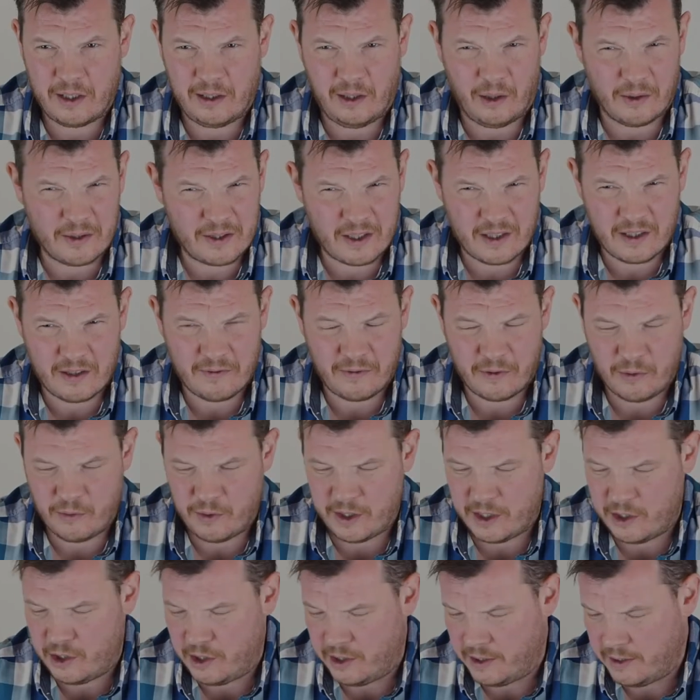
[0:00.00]
lots of different
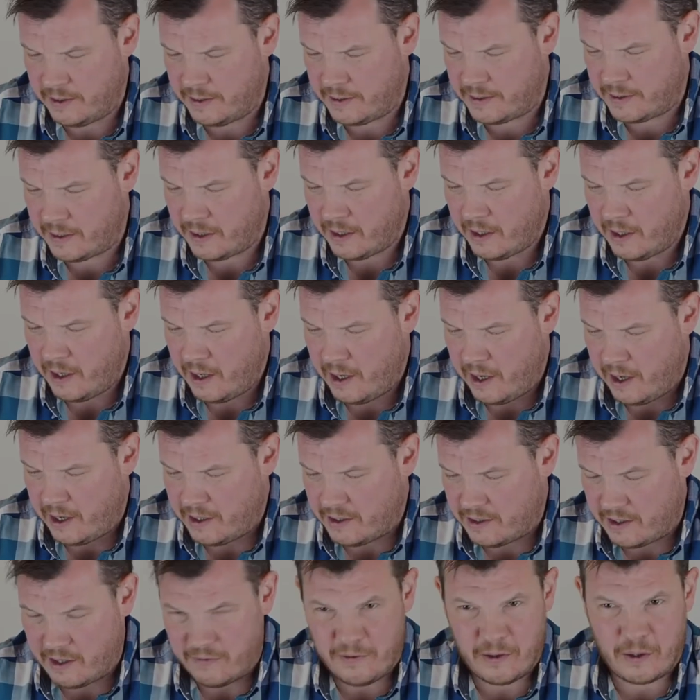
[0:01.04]
regions. It's
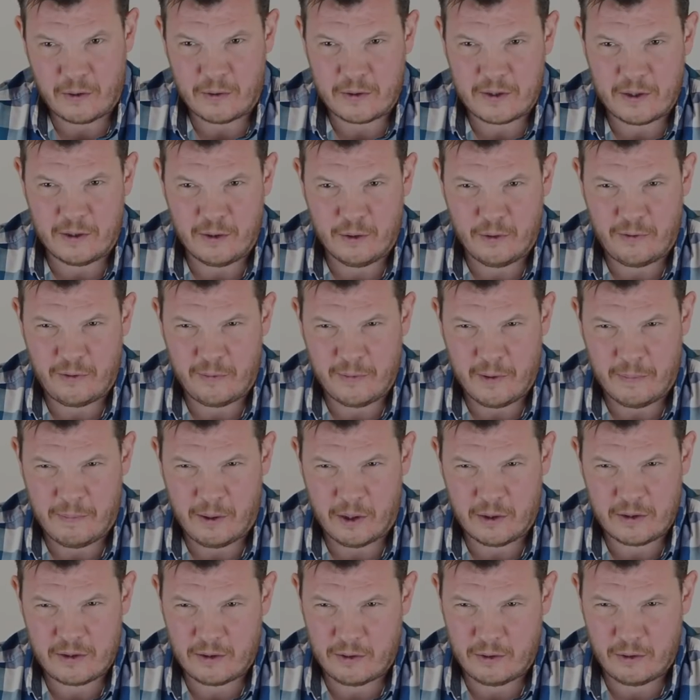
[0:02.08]
difficult to know from the
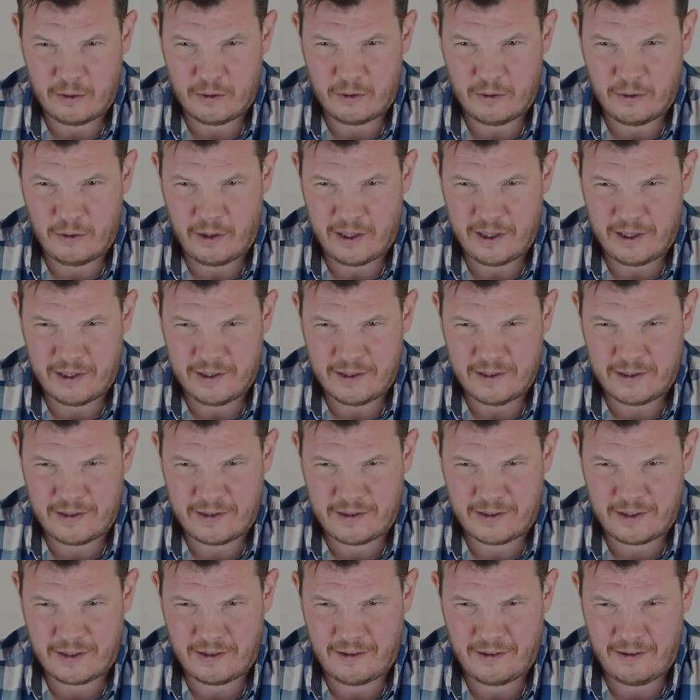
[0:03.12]
bottle
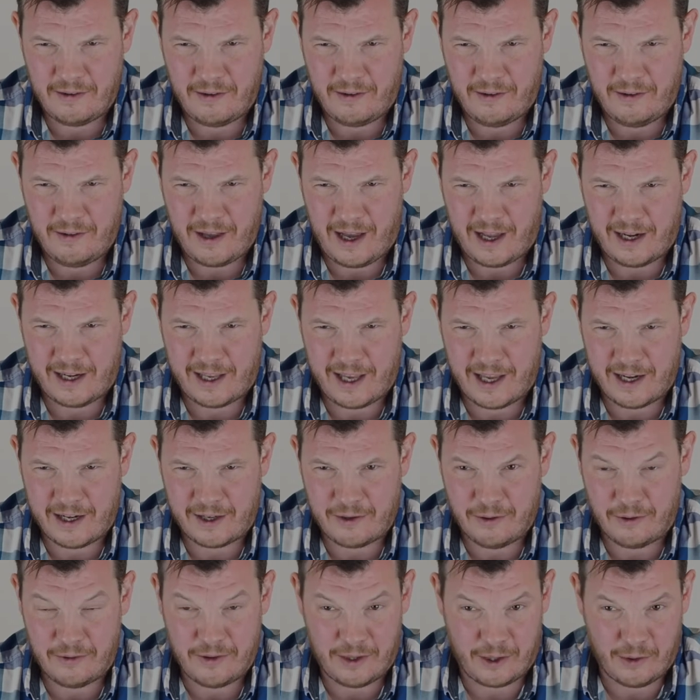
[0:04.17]
is
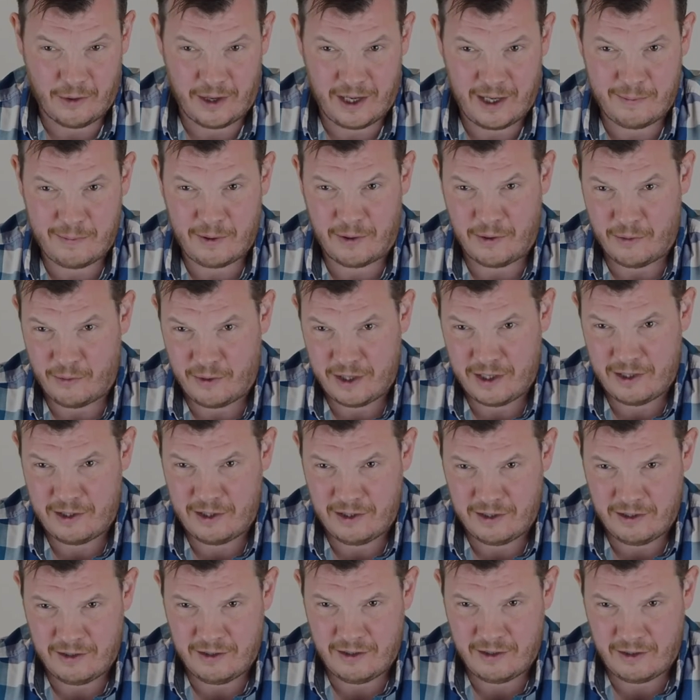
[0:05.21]
Aglianico the grape or the
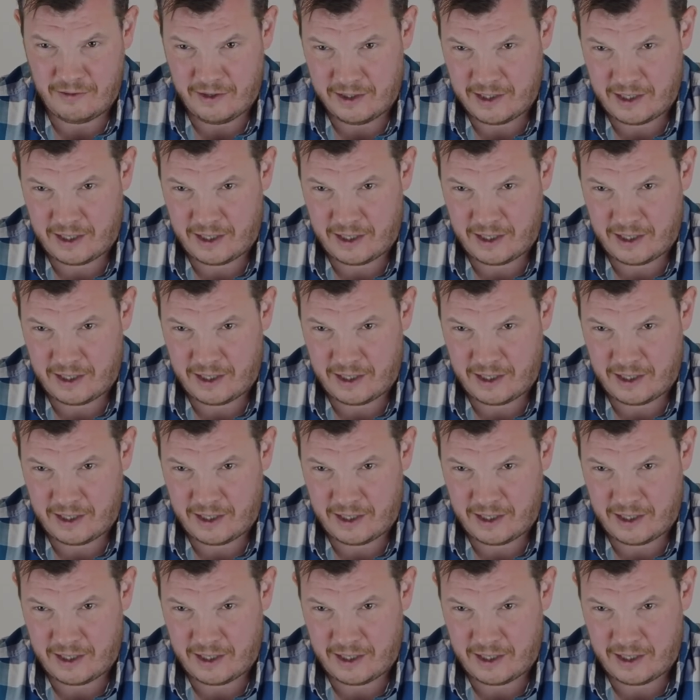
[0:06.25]
region. On this